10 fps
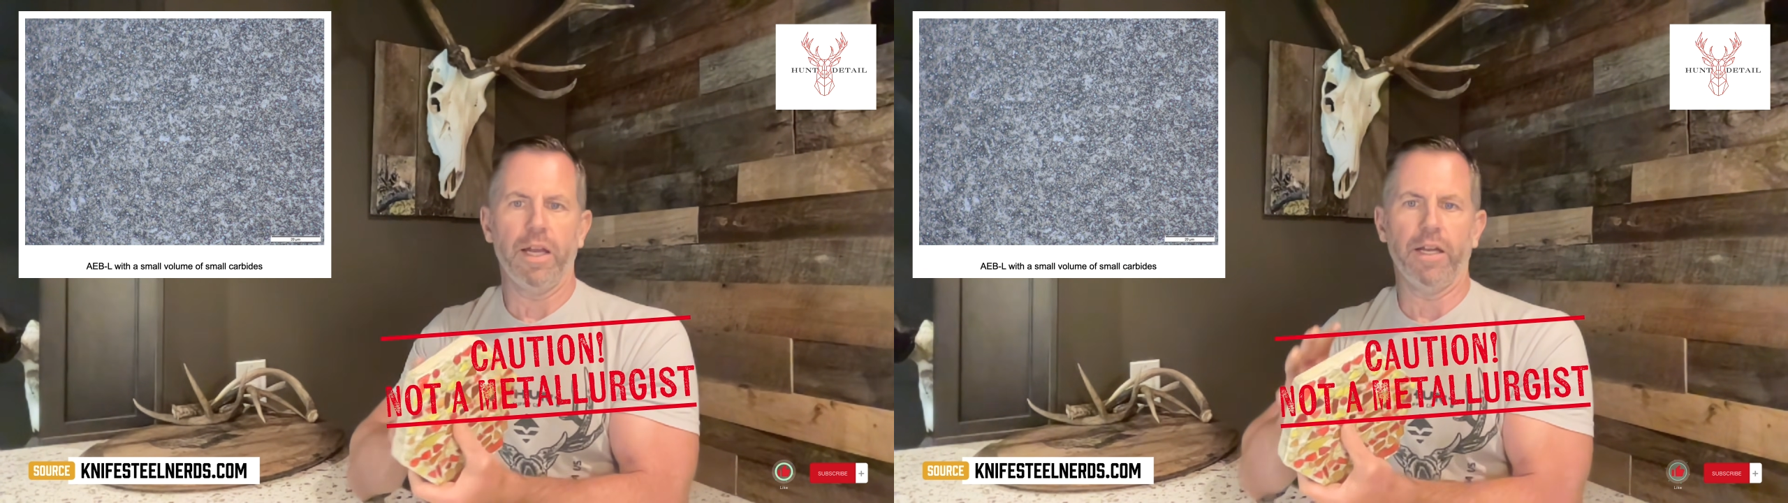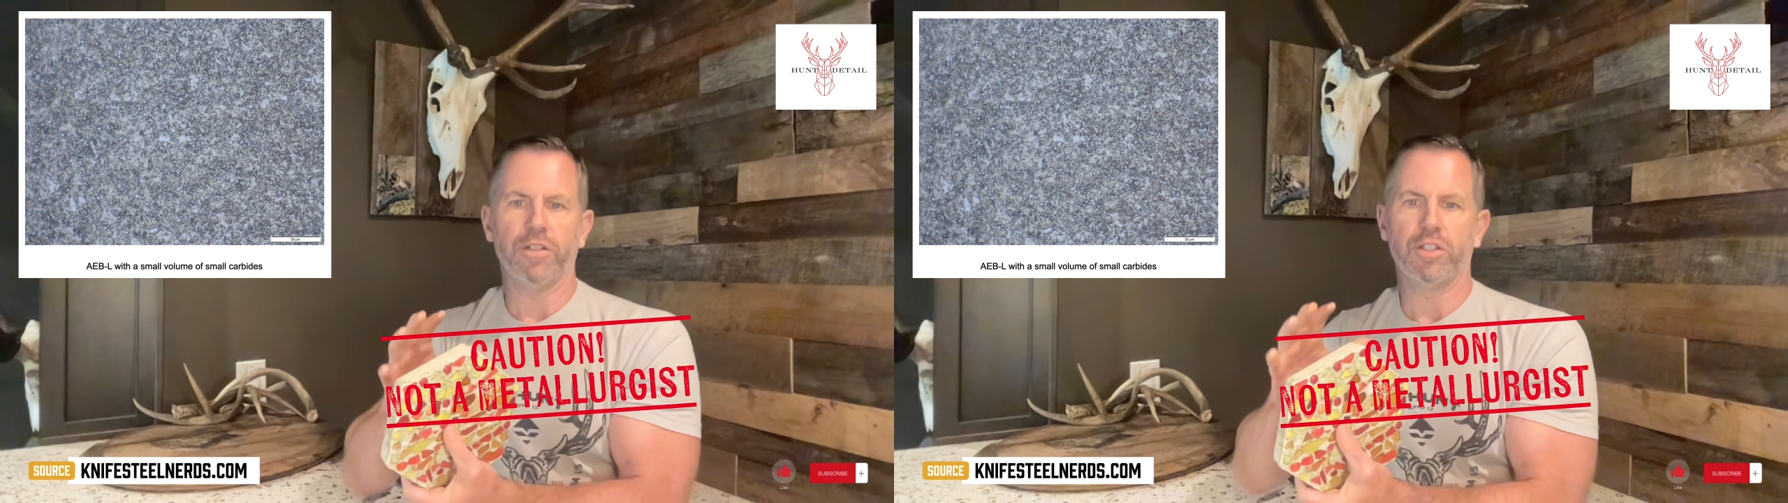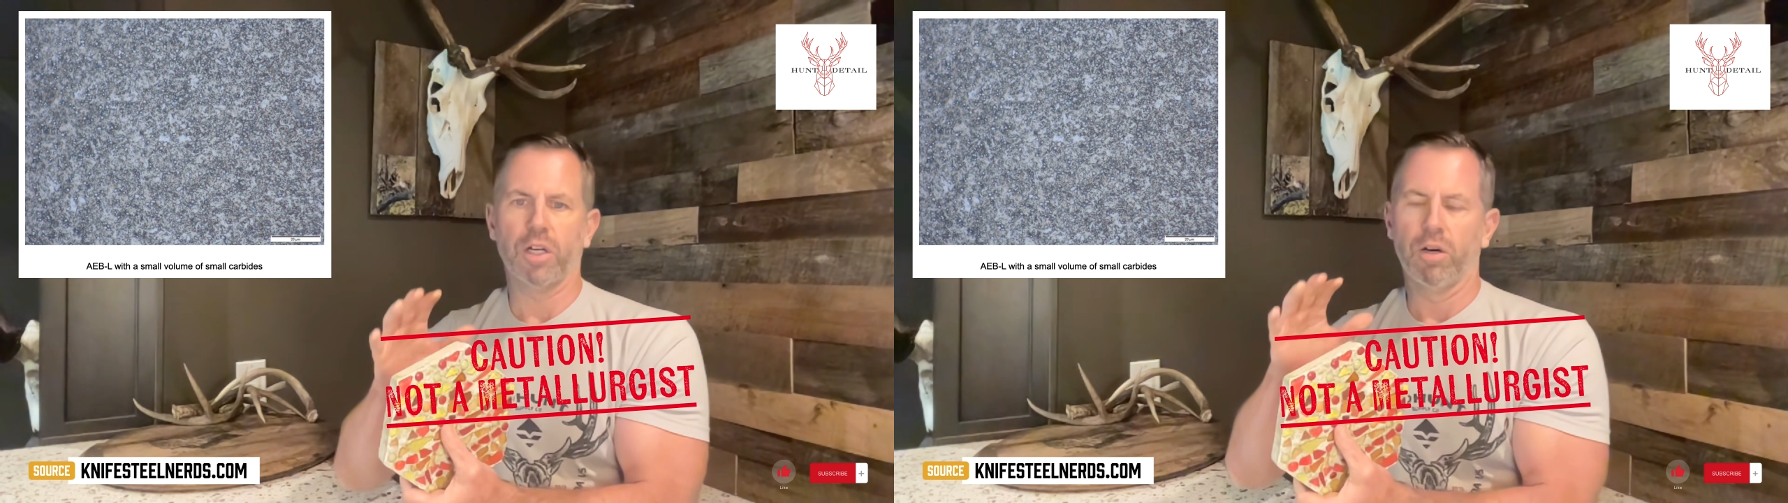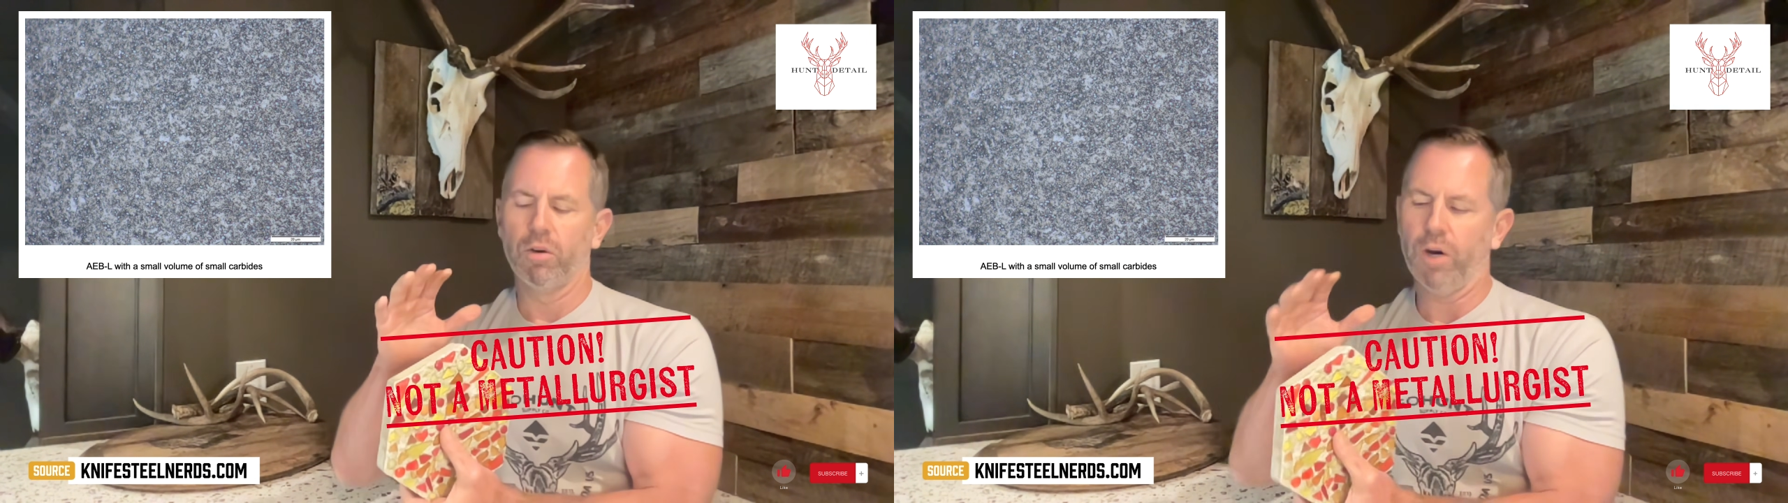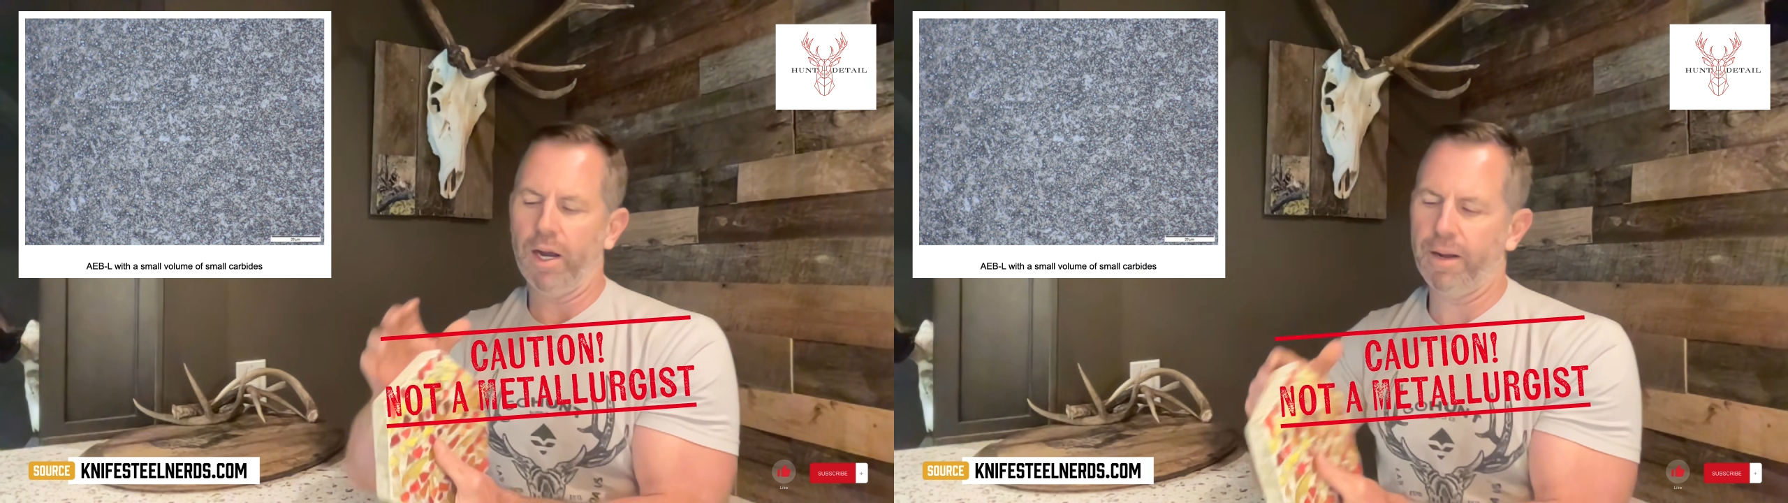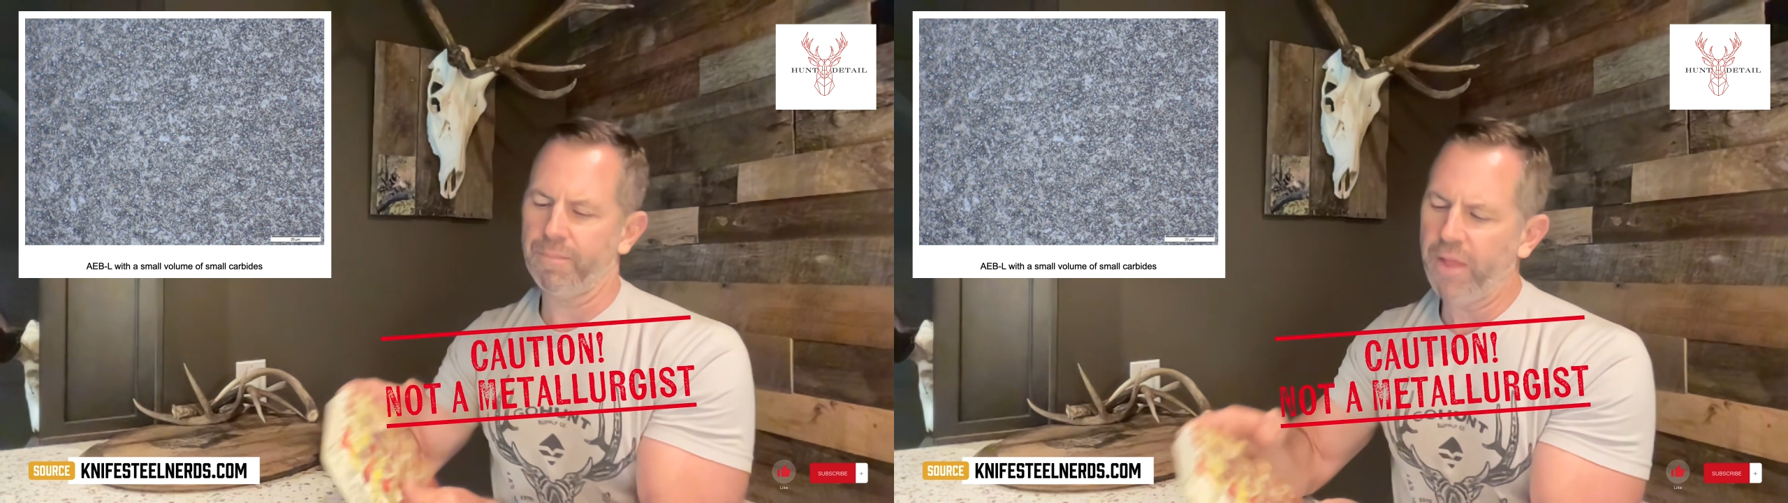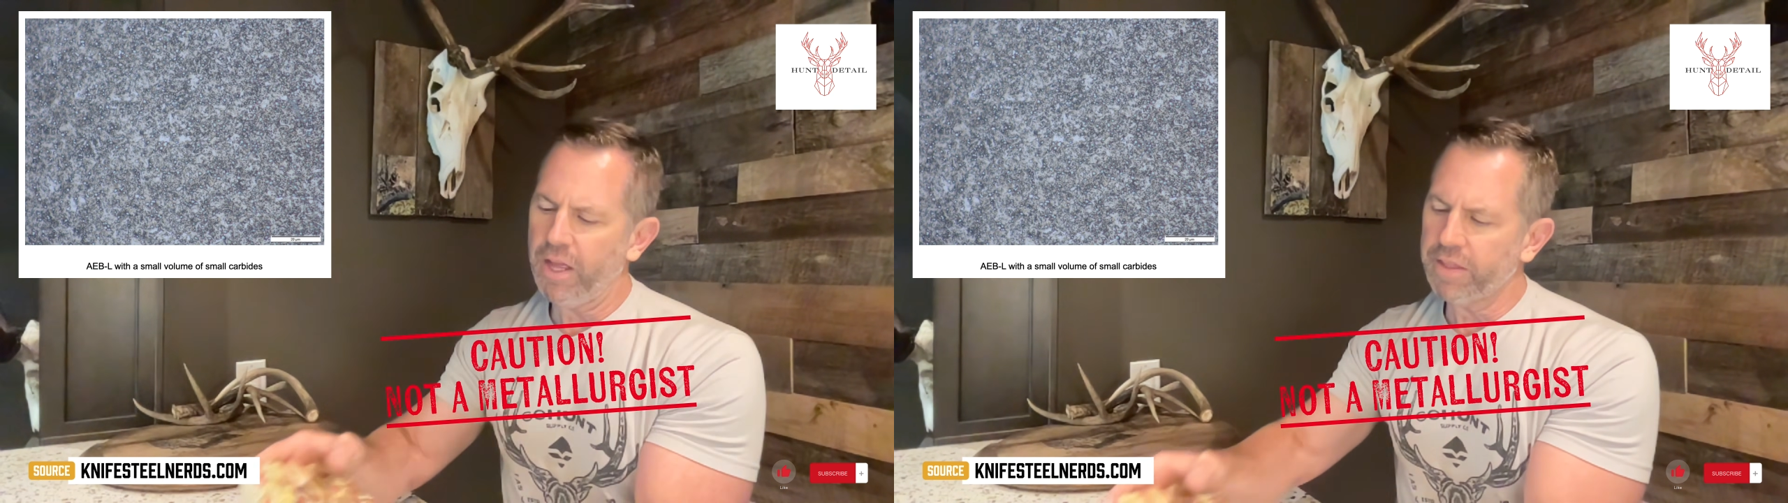And so